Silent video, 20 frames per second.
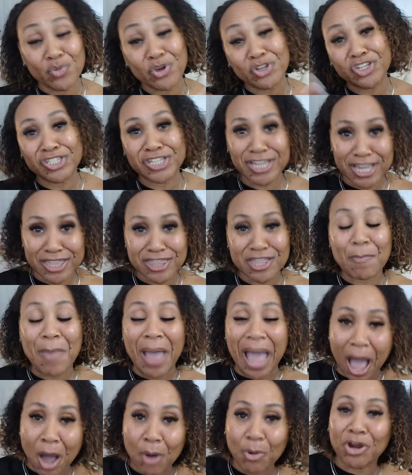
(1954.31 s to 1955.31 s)
which is again, the
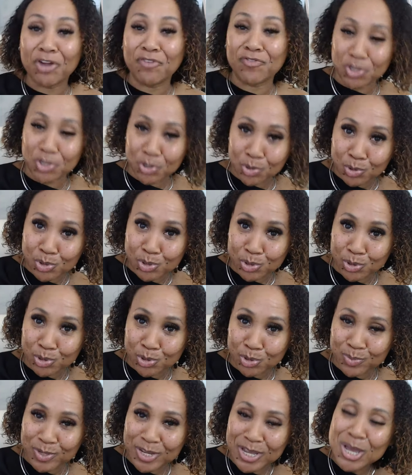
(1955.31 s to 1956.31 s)
power of
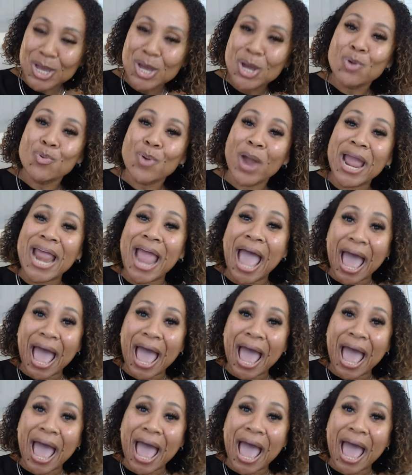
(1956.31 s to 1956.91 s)
YouTube, right?